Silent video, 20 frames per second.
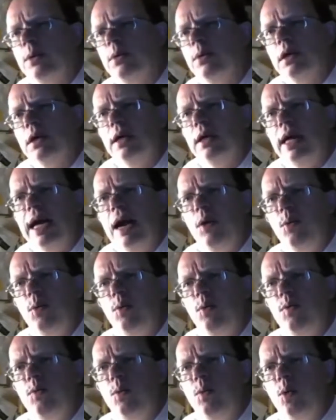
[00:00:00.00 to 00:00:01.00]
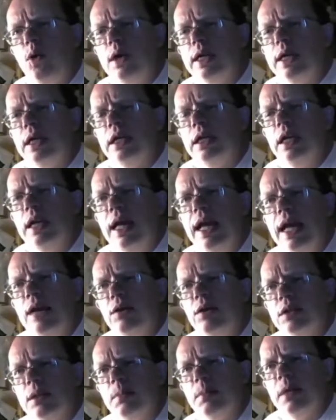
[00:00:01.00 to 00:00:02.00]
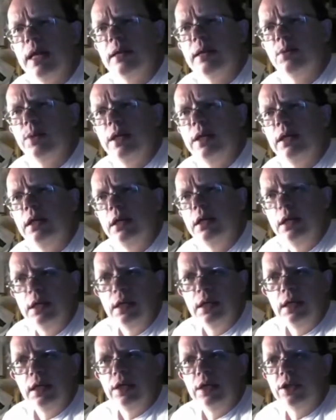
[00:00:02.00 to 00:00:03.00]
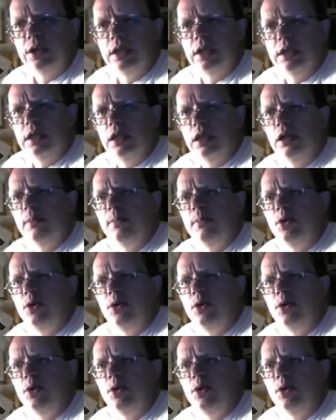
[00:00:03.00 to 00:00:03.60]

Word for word: we were out walking today, or sometimes when she's in her